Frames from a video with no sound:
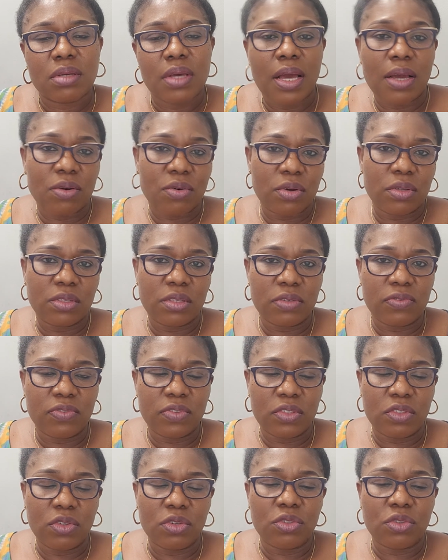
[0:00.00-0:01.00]
across the
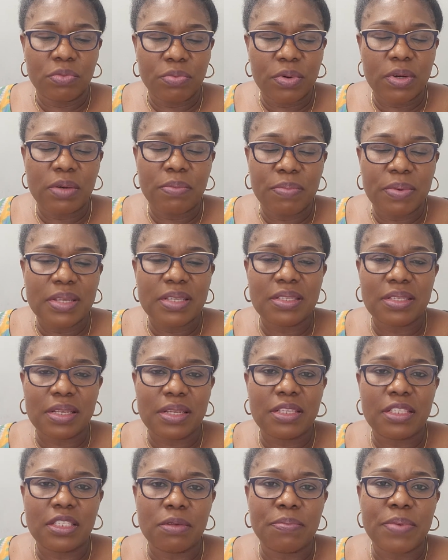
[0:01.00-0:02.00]
video to please
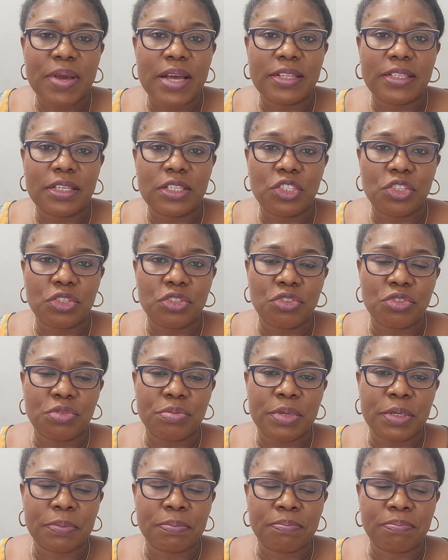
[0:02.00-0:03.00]
listen, pay attention to
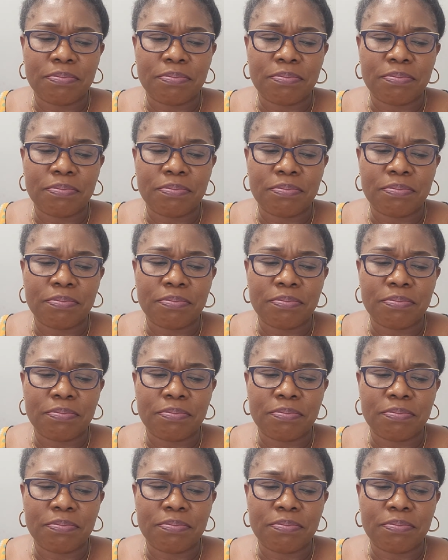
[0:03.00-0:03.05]
me.